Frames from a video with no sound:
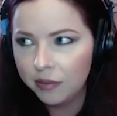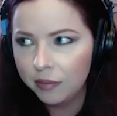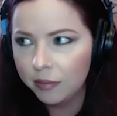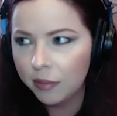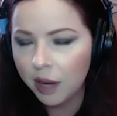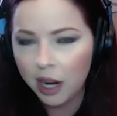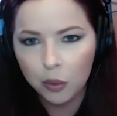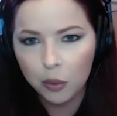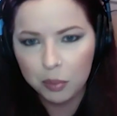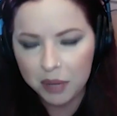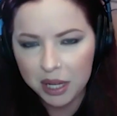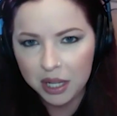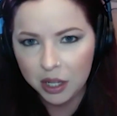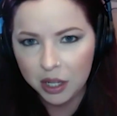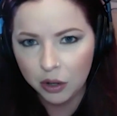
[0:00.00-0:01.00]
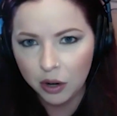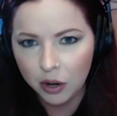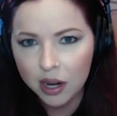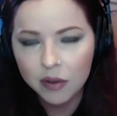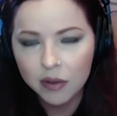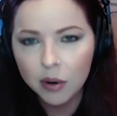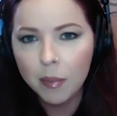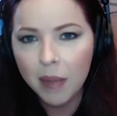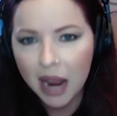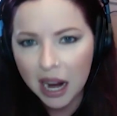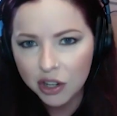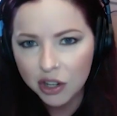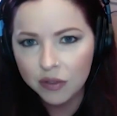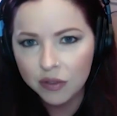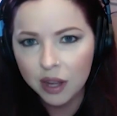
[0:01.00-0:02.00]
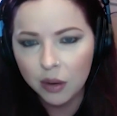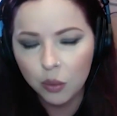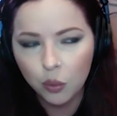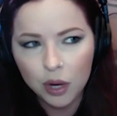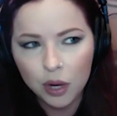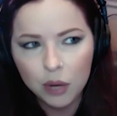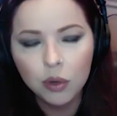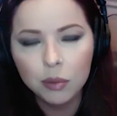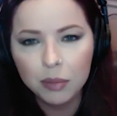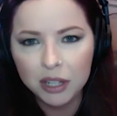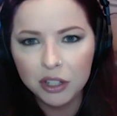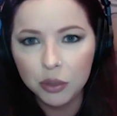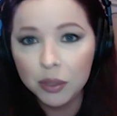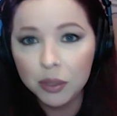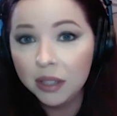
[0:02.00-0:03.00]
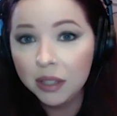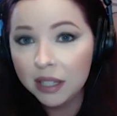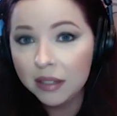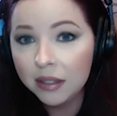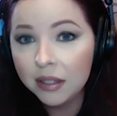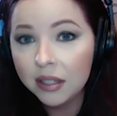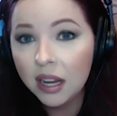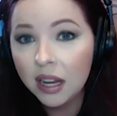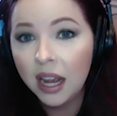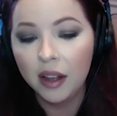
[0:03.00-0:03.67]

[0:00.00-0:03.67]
I would be here. I never imagined that we would be doing this.